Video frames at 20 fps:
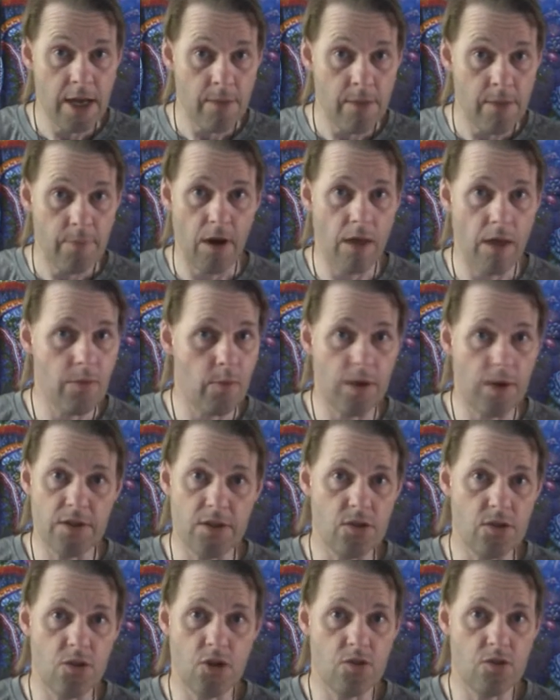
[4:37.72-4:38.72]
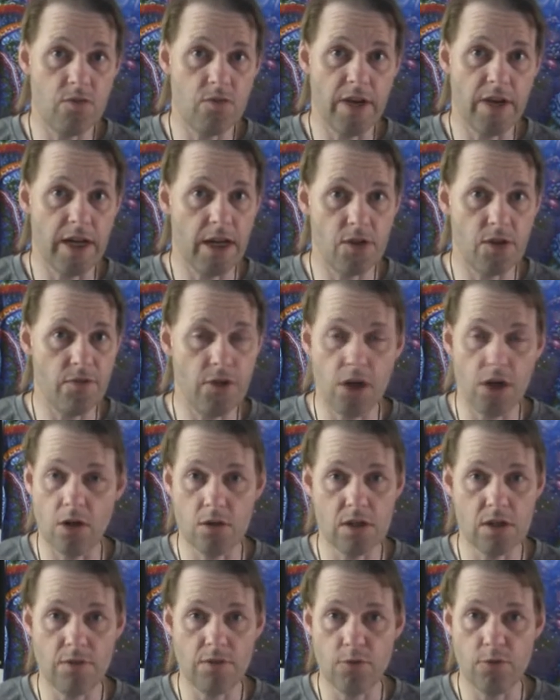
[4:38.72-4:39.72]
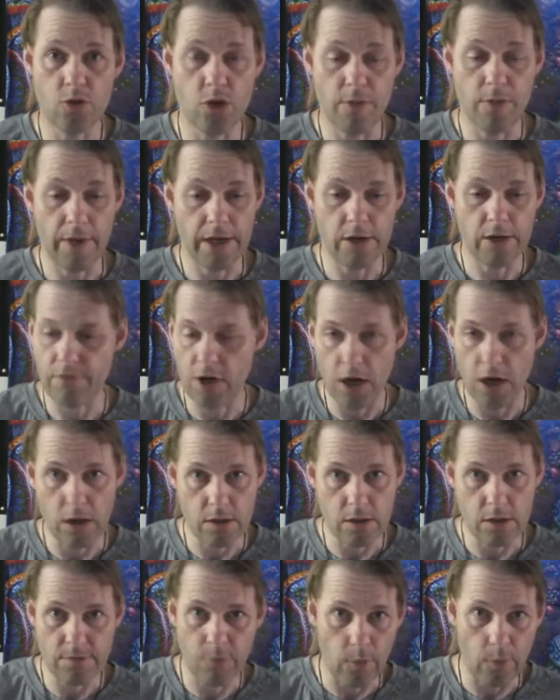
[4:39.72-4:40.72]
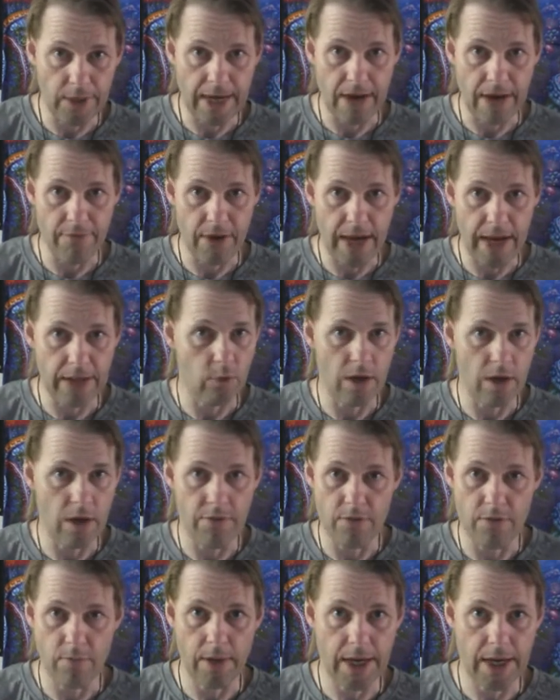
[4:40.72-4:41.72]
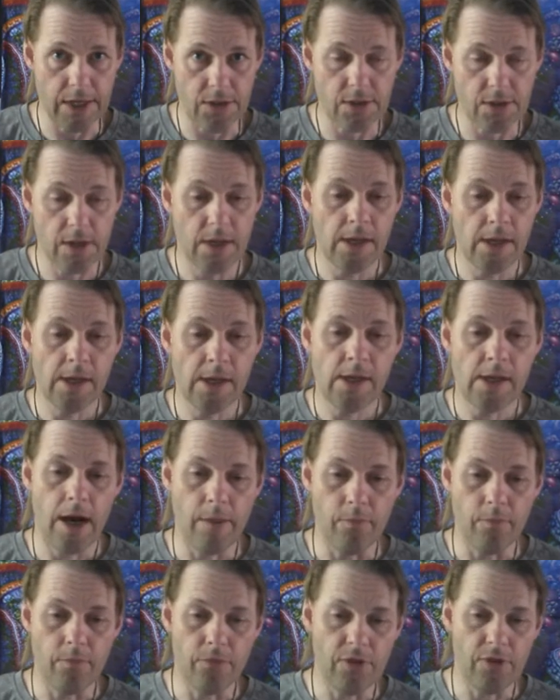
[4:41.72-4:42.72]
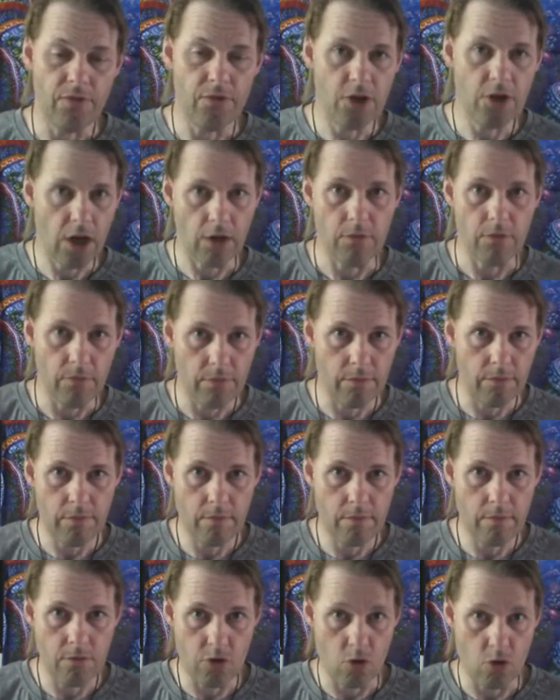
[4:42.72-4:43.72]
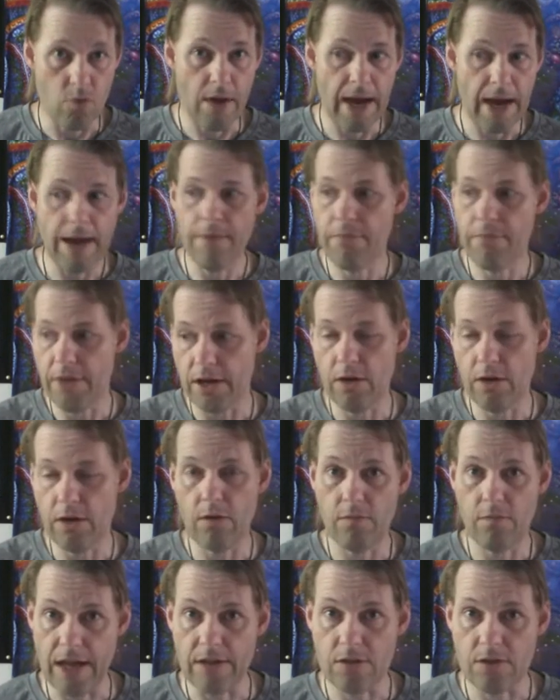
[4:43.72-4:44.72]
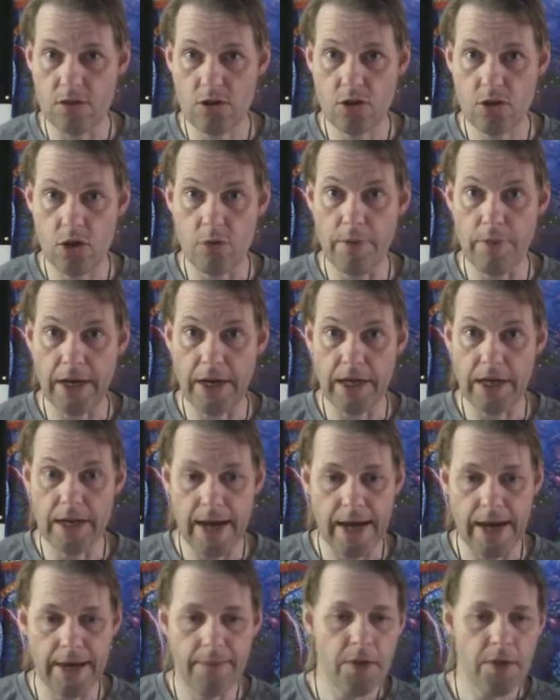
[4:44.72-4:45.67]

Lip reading: Otherwise it's just ridiculous if you can't shuffle too many. You have cards falling out of your hand all over the place. So if you can't do that, then that's too big a deck.